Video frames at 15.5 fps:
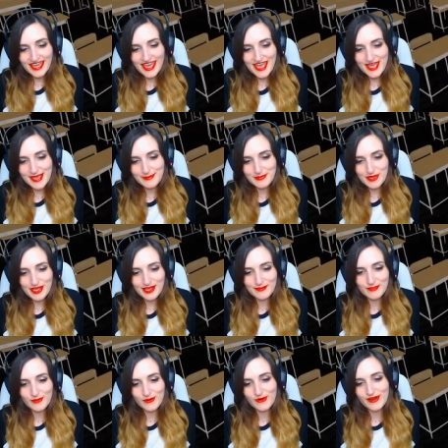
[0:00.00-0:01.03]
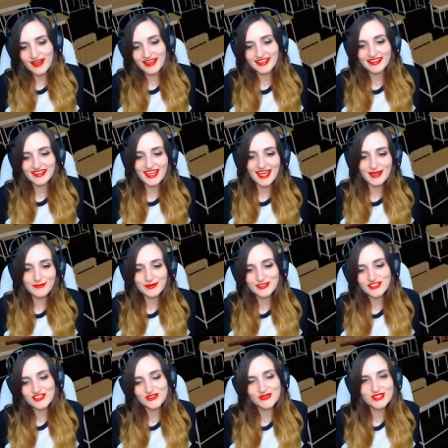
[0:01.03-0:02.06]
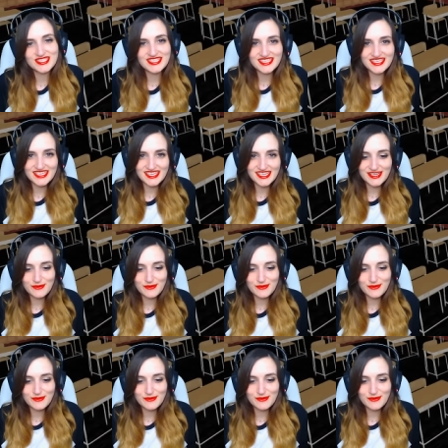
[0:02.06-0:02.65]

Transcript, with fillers: Hey, big boy, like what you see,